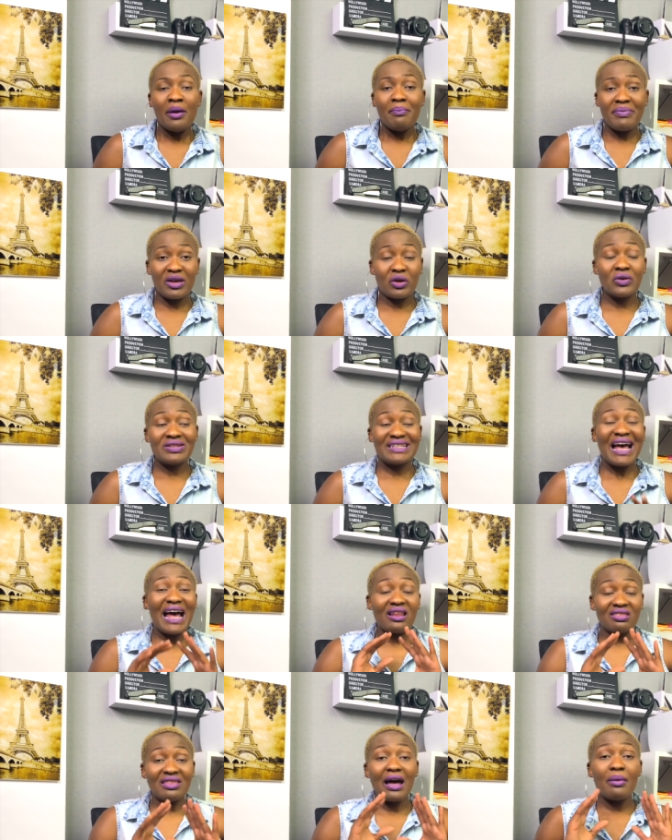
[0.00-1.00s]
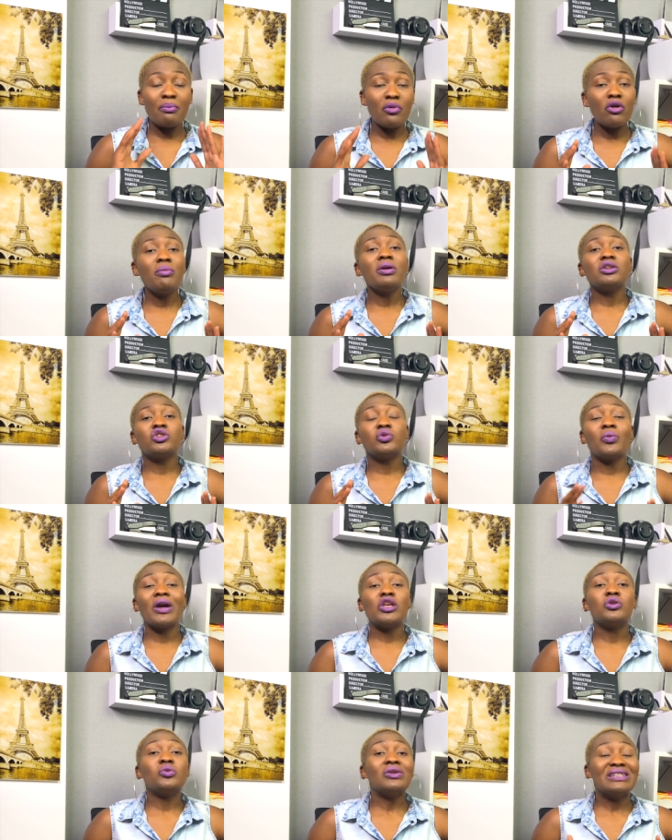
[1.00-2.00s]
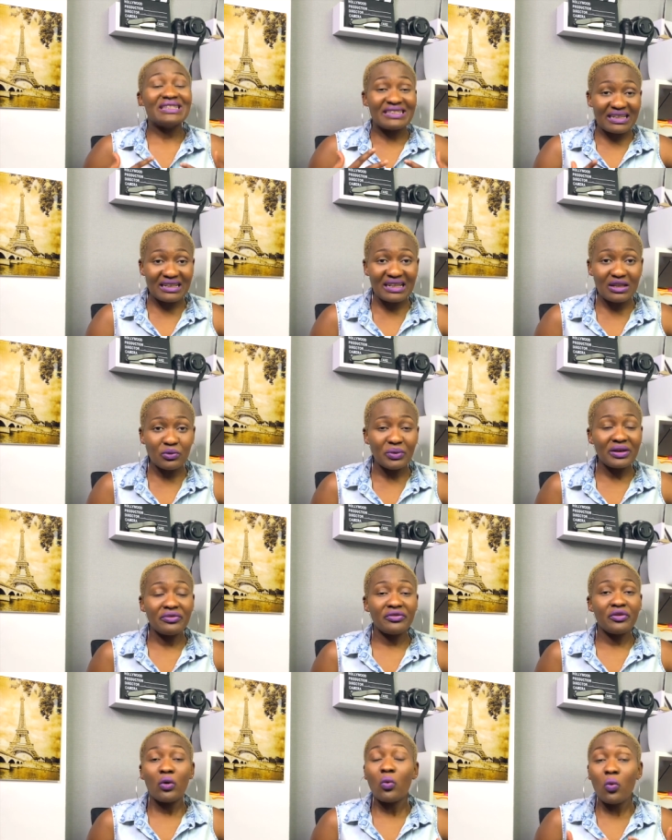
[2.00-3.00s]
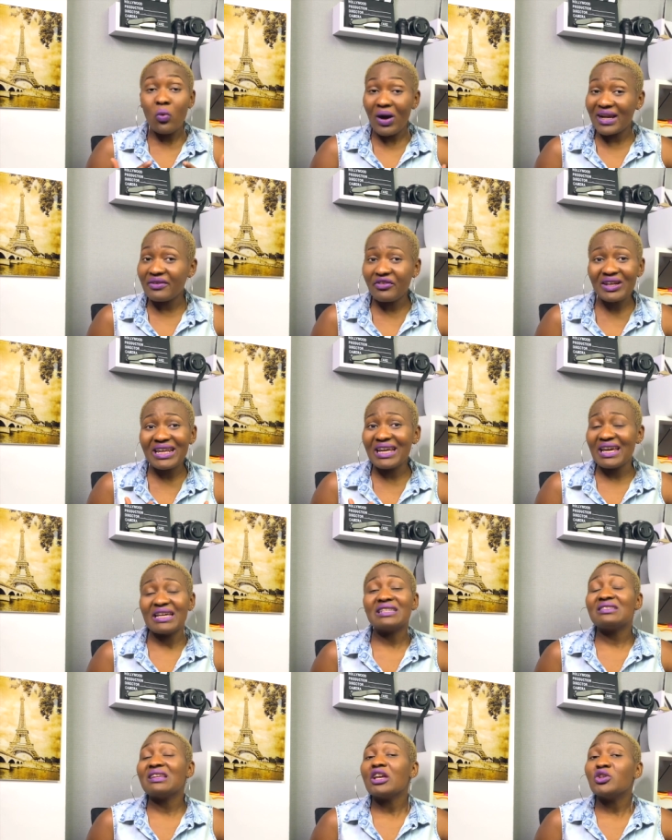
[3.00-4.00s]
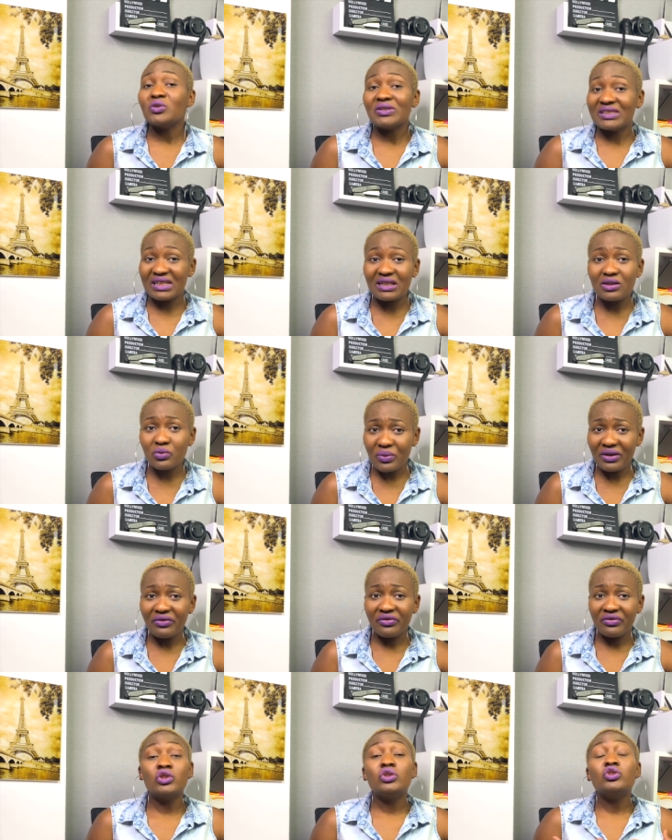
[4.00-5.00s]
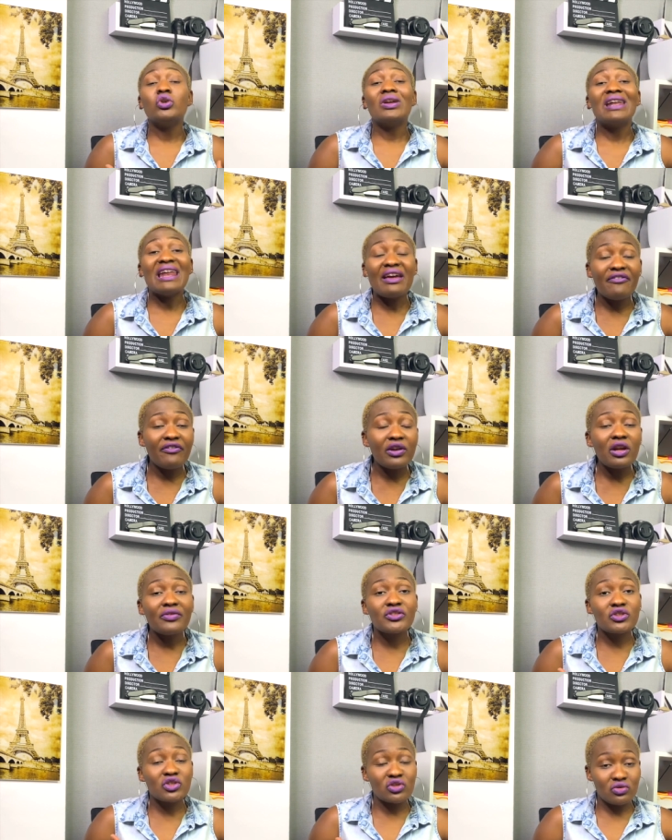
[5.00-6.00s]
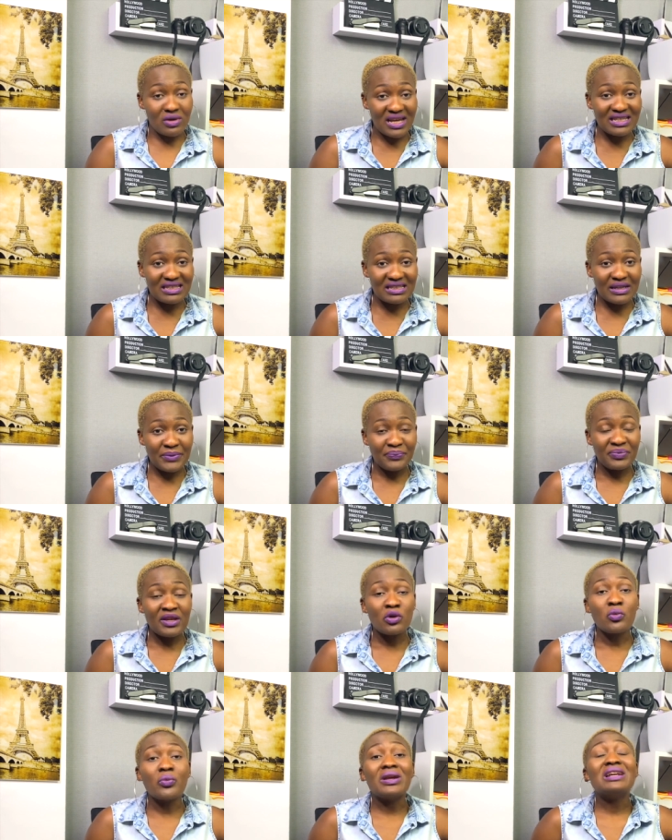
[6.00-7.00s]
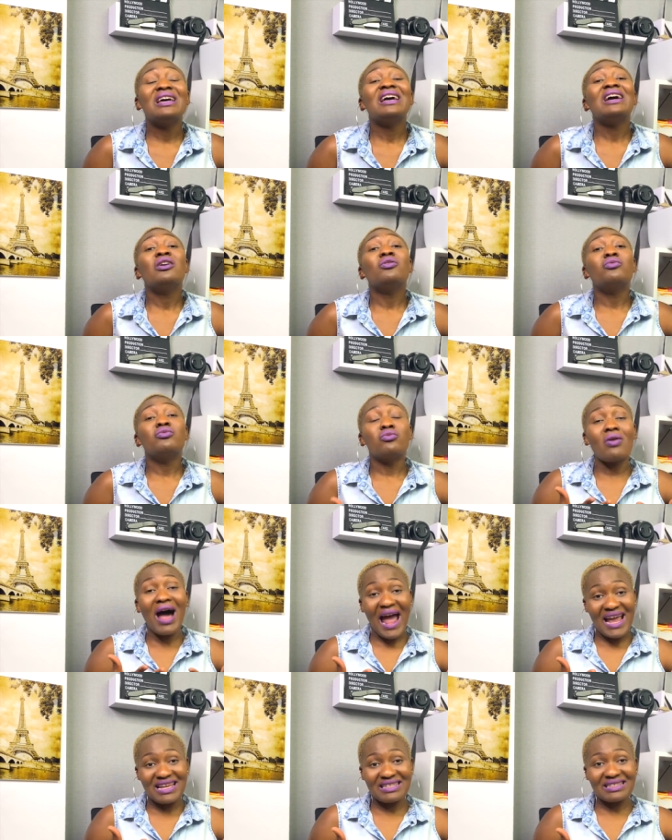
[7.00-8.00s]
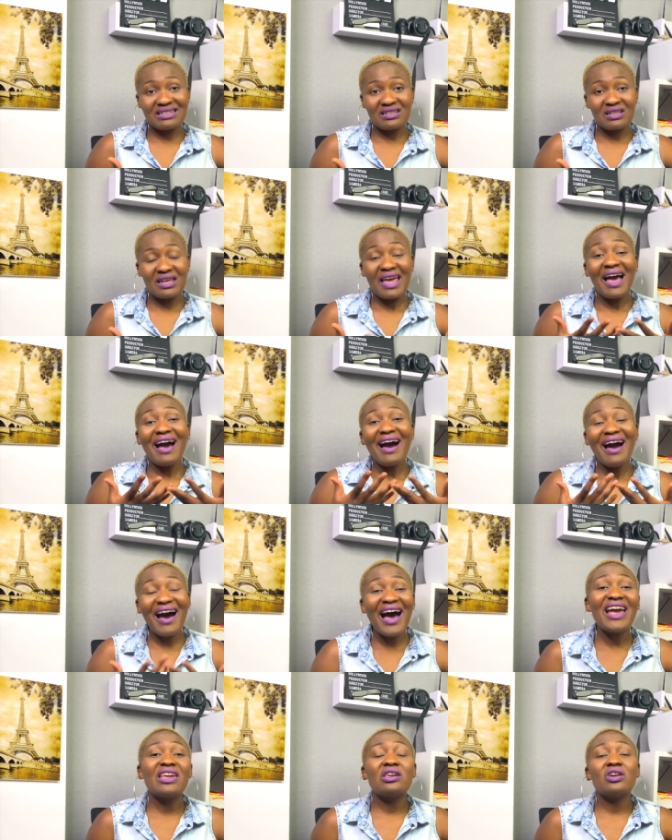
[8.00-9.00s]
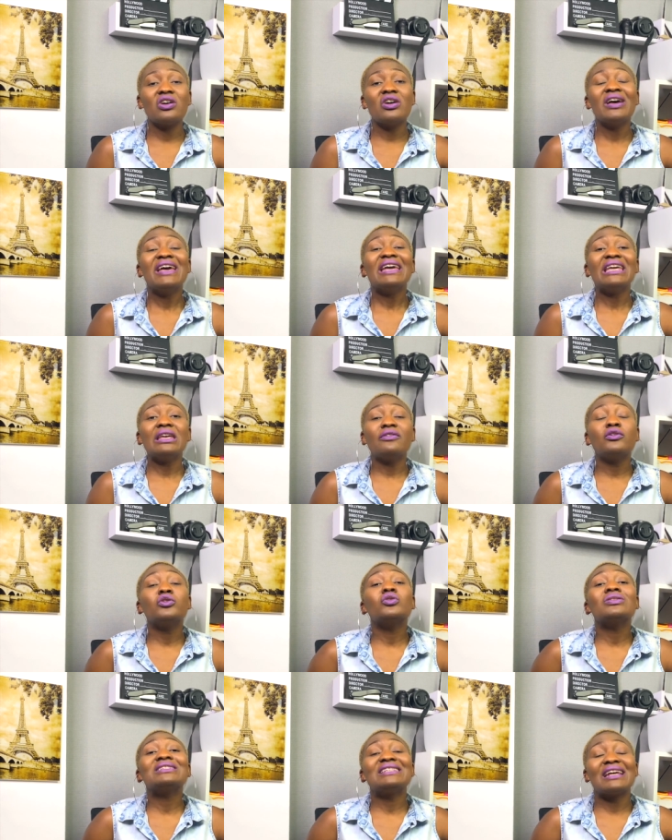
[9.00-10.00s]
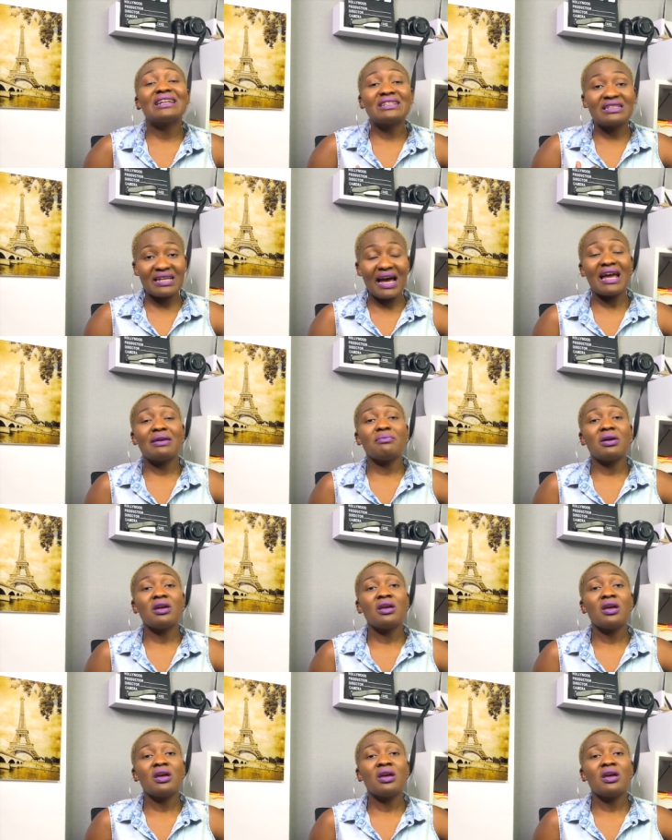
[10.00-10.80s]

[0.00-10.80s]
Because at that moment where you are dealing with whatever it is that you're dealing with, your level of stress will rise higher if you don't take time